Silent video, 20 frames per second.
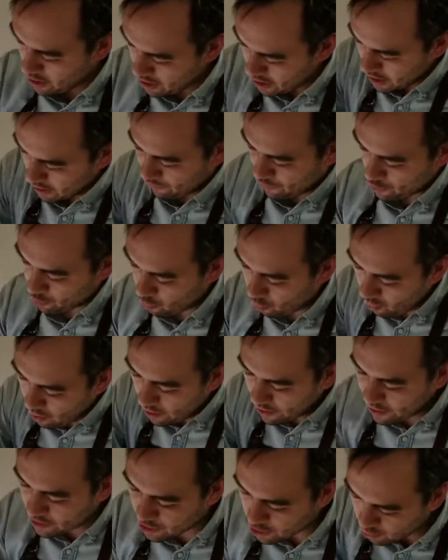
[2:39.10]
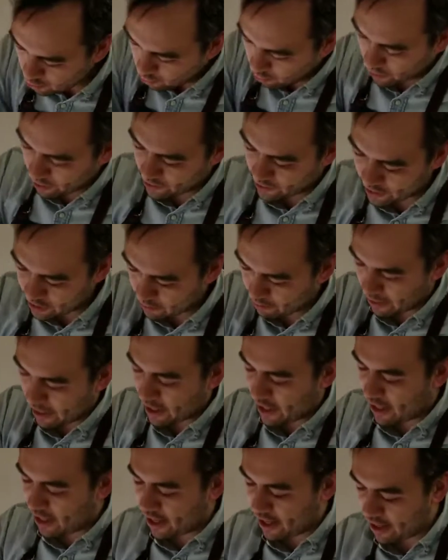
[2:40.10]
if you wanted to work this by
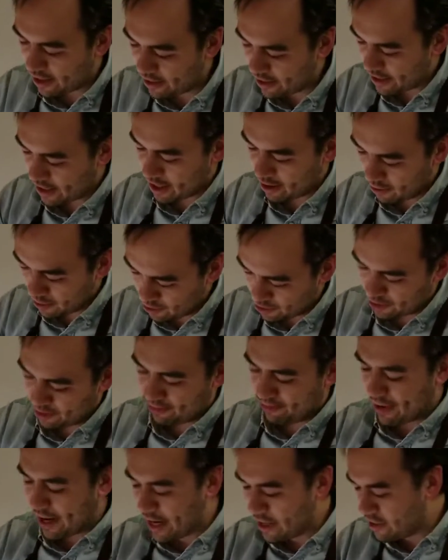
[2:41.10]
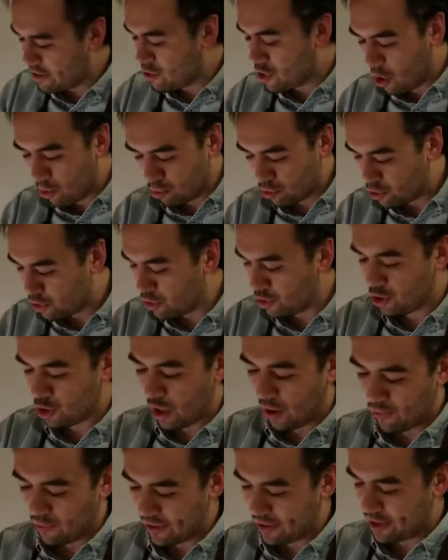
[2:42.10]
hand, which I don't do too
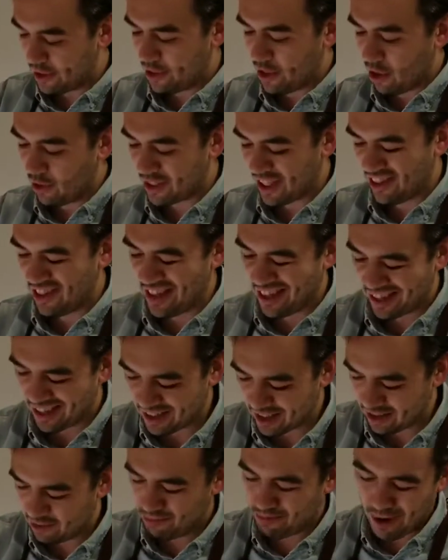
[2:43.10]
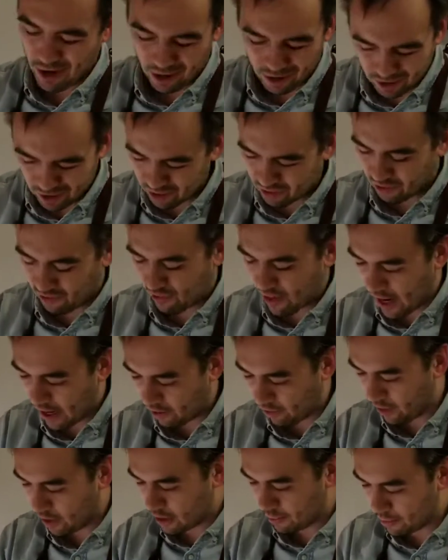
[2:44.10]
often with this dough because I think it's better to do a flat
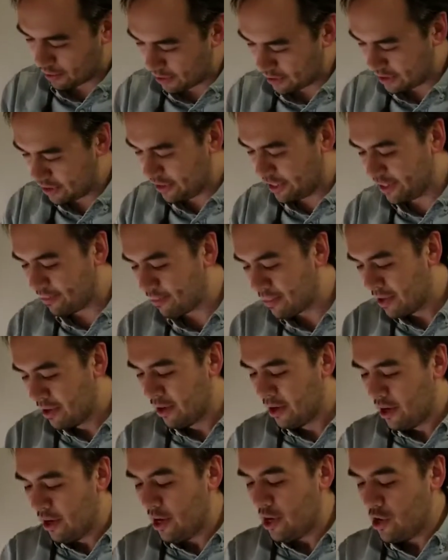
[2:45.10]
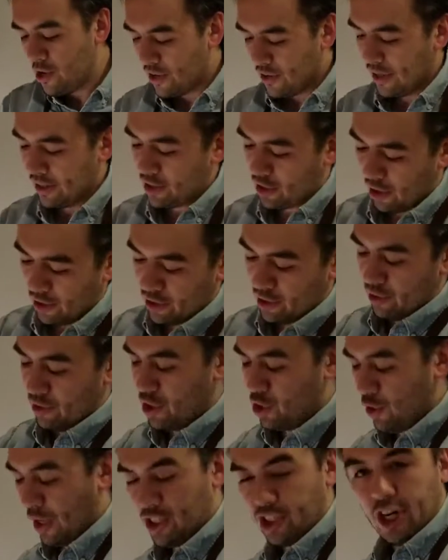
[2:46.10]
crust personally, you can then start
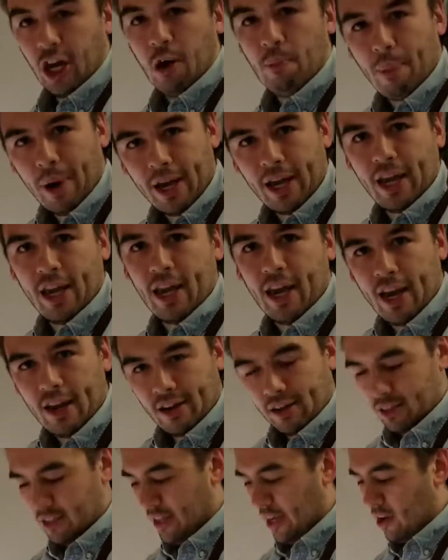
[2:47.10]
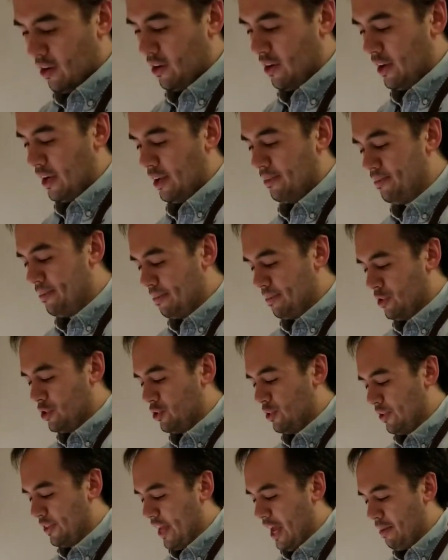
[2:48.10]
stretch it out by hand, etc.,
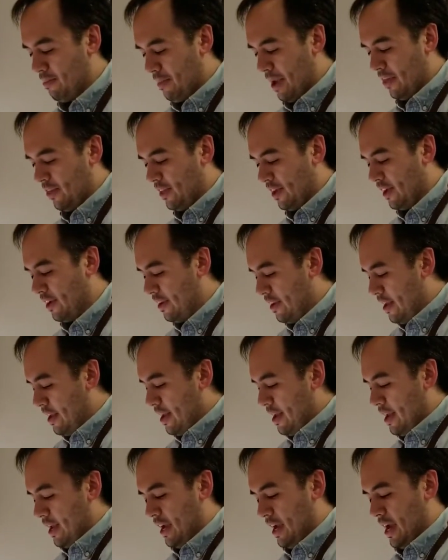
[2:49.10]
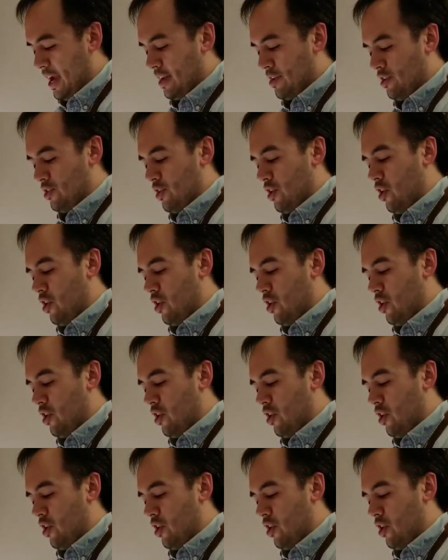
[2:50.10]
doing that method, and